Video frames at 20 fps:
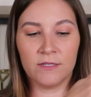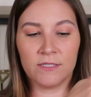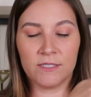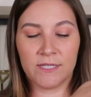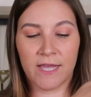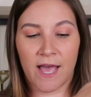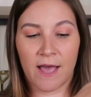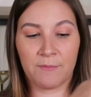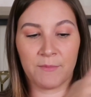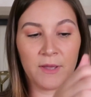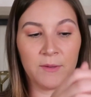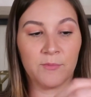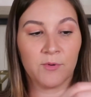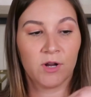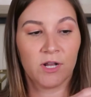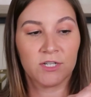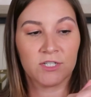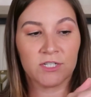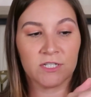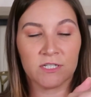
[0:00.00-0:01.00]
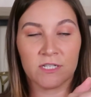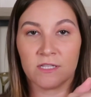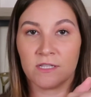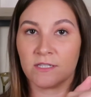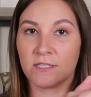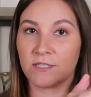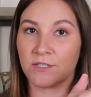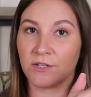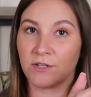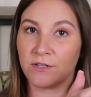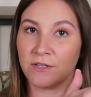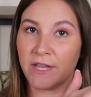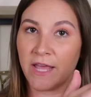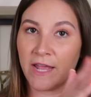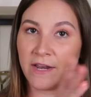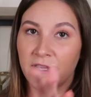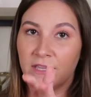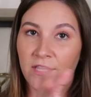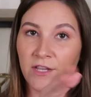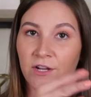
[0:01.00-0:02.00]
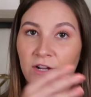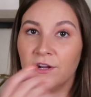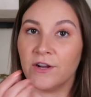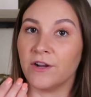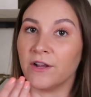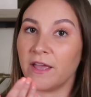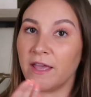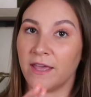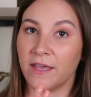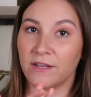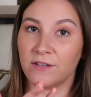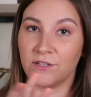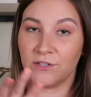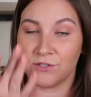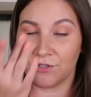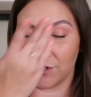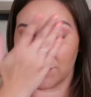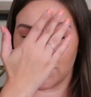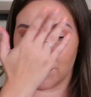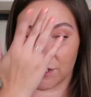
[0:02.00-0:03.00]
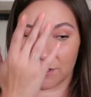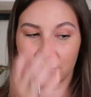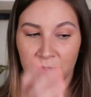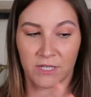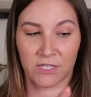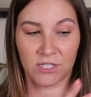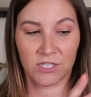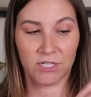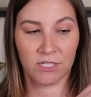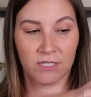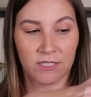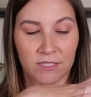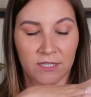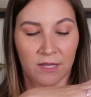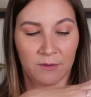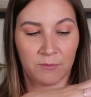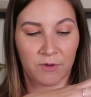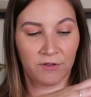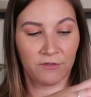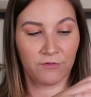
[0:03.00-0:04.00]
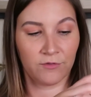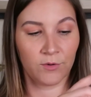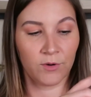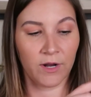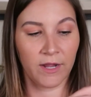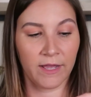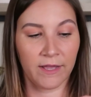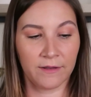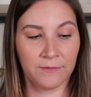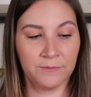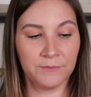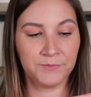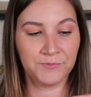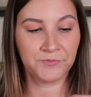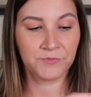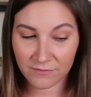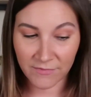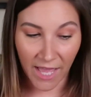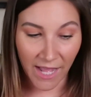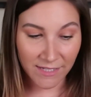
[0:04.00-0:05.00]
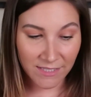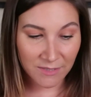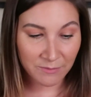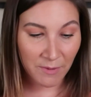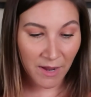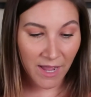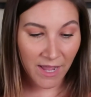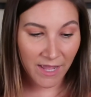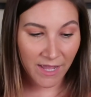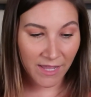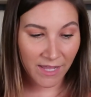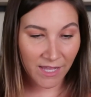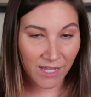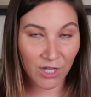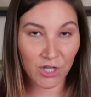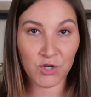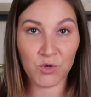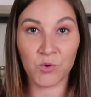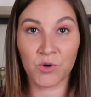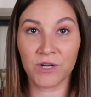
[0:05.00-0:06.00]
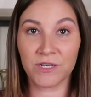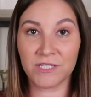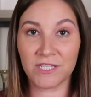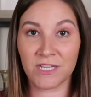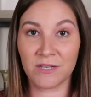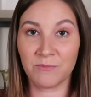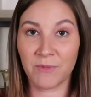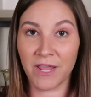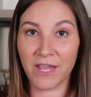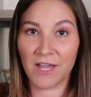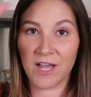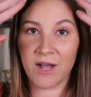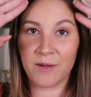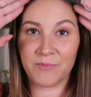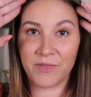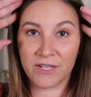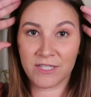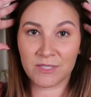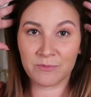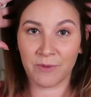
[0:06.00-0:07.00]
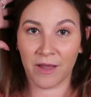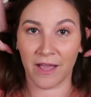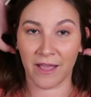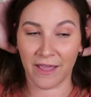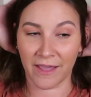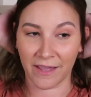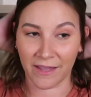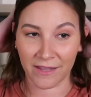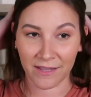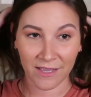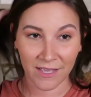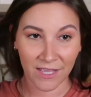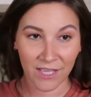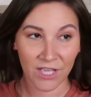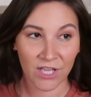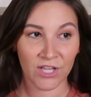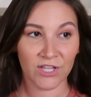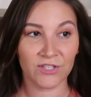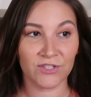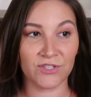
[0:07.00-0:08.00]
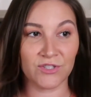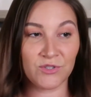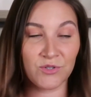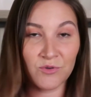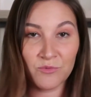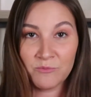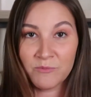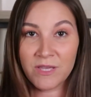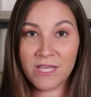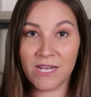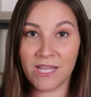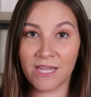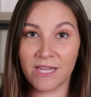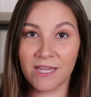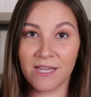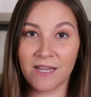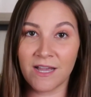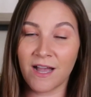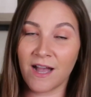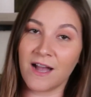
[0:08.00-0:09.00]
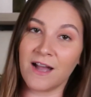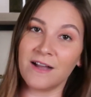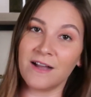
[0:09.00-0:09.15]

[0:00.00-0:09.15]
tap my brush into this little net here, and usually just my cheeks and my forehead. That's my quarantine makeup. That's my Zoom meeting